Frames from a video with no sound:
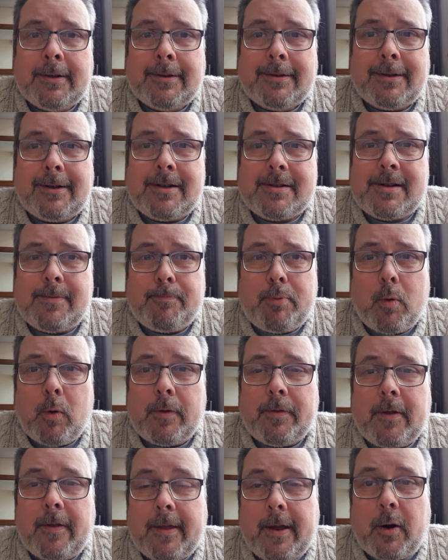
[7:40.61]
And it's
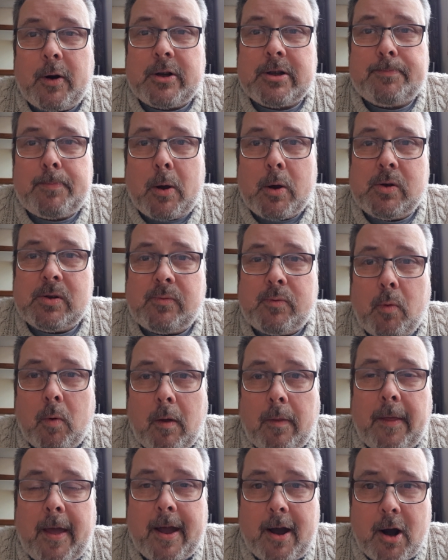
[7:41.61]
important that they are exposed for
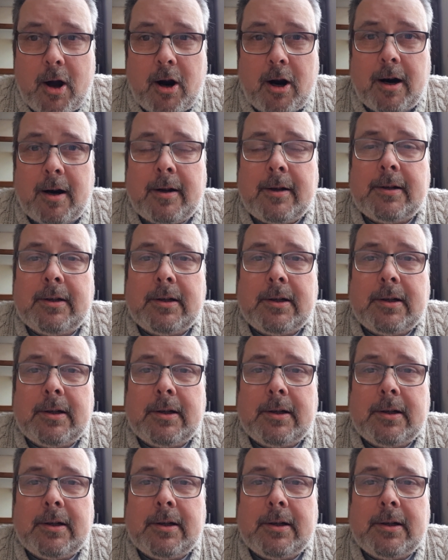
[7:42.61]
what they are